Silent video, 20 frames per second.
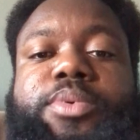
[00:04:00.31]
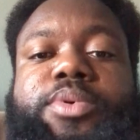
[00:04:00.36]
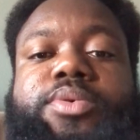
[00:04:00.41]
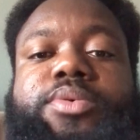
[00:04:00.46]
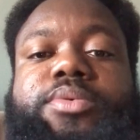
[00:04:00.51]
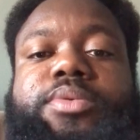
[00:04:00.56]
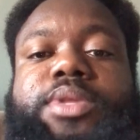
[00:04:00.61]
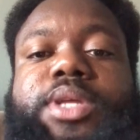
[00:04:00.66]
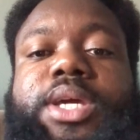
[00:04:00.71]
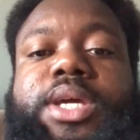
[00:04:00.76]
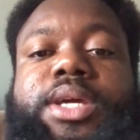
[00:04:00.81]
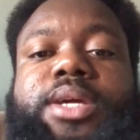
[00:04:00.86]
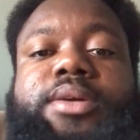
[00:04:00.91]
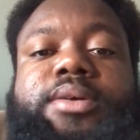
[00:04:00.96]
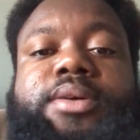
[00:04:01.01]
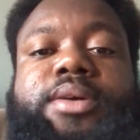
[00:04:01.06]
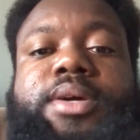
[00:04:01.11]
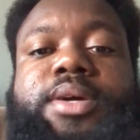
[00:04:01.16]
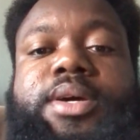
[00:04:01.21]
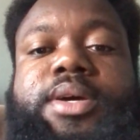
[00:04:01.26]
who think
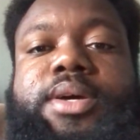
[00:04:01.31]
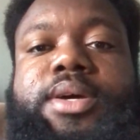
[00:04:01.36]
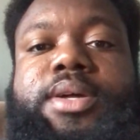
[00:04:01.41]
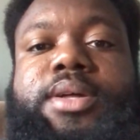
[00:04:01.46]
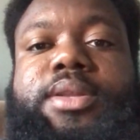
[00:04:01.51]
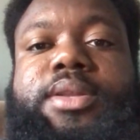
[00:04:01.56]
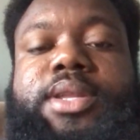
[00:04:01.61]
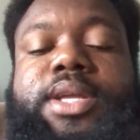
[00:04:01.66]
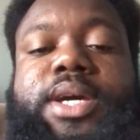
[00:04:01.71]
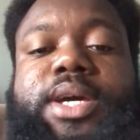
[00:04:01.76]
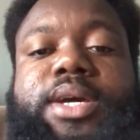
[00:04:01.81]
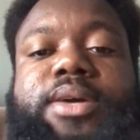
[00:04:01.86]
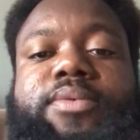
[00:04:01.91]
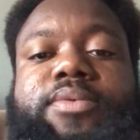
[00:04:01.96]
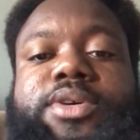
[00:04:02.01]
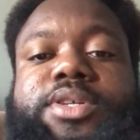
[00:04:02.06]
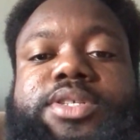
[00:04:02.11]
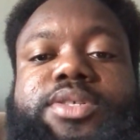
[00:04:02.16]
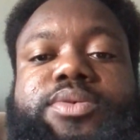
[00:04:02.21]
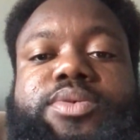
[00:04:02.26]
that
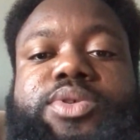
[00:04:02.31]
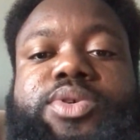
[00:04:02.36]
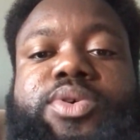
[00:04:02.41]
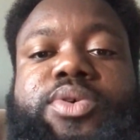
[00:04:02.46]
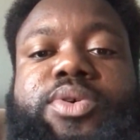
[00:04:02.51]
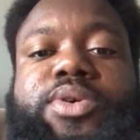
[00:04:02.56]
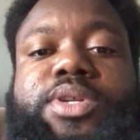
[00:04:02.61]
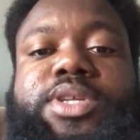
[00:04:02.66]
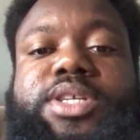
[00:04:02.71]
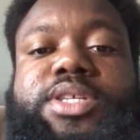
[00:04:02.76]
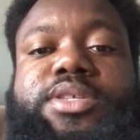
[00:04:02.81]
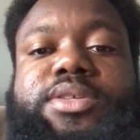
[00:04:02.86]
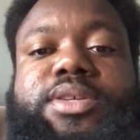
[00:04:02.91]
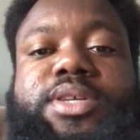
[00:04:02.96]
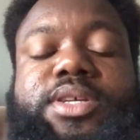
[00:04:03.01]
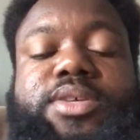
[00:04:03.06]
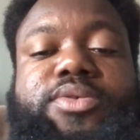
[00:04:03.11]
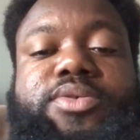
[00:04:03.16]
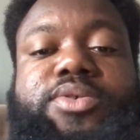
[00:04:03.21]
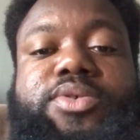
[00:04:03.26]
what you doing is
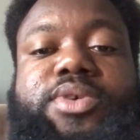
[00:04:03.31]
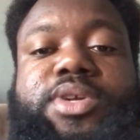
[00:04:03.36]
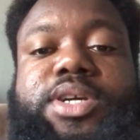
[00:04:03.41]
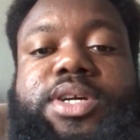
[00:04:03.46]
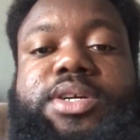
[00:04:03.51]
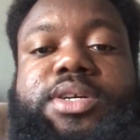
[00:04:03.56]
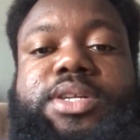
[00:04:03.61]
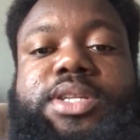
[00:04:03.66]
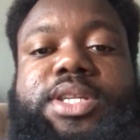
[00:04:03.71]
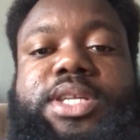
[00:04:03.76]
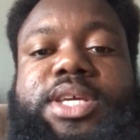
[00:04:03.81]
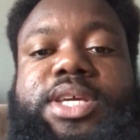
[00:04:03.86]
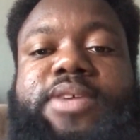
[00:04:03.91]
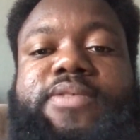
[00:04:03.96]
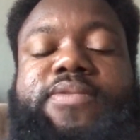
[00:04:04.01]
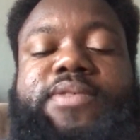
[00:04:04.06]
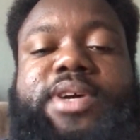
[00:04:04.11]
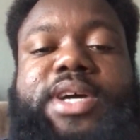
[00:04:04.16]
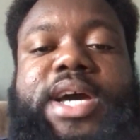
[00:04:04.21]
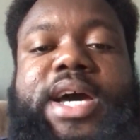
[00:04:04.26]
you doing a good deed
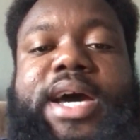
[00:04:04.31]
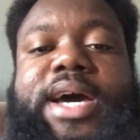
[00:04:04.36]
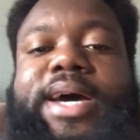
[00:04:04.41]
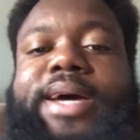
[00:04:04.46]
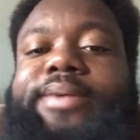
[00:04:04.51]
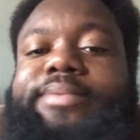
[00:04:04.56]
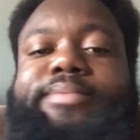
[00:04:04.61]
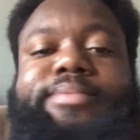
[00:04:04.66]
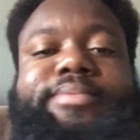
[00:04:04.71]
for God,